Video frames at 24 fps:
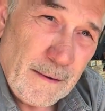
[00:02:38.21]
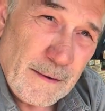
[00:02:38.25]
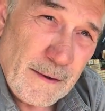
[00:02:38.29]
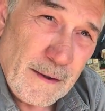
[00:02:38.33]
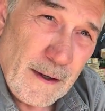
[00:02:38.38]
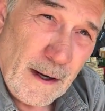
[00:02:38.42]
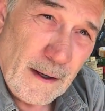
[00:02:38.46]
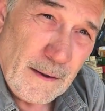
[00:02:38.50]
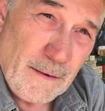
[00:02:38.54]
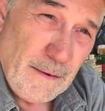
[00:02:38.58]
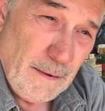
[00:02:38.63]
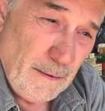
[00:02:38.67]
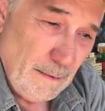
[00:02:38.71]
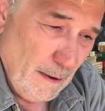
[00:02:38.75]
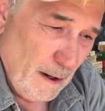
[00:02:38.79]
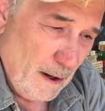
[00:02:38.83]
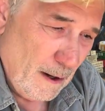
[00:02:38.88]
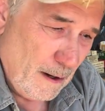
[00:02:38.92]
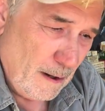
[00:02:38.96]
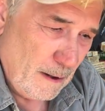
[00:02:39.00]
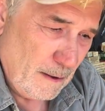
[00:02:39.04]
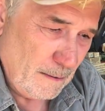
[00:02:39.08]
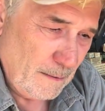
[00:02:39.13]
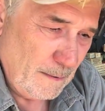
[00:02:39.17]
It's not too
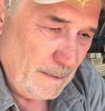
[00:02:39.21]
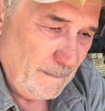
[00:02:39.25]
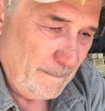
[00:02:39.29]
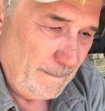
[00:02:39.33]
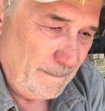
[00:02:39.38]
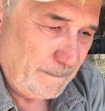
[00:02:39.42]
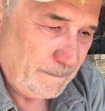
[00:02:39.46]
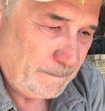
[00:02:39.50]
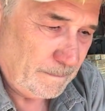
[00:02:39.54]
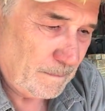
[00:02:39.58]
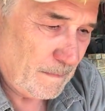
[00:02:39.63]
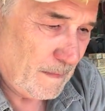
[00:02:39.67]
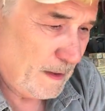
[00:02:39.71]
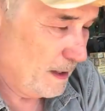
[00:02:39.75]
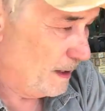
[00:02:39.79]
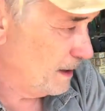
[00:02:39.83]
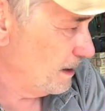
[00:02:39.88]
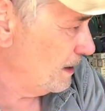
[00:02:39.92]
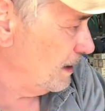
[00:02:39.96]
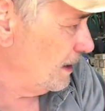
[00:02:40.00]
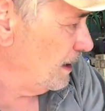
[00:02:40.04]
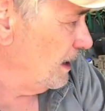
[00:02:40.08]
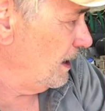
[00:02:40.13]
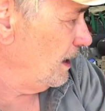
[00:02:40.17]
long,
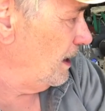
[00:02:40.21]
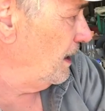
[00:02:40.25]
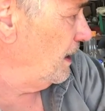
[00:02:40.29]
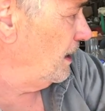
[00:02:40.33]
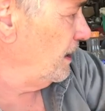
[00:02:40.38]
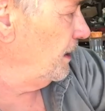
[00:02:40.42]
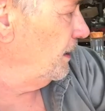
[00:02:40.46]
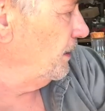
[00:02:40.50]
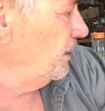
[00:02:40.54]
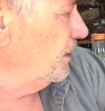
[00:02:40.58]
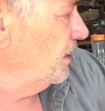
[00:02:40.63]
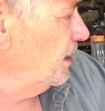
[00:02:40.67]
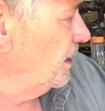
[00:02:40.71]
and it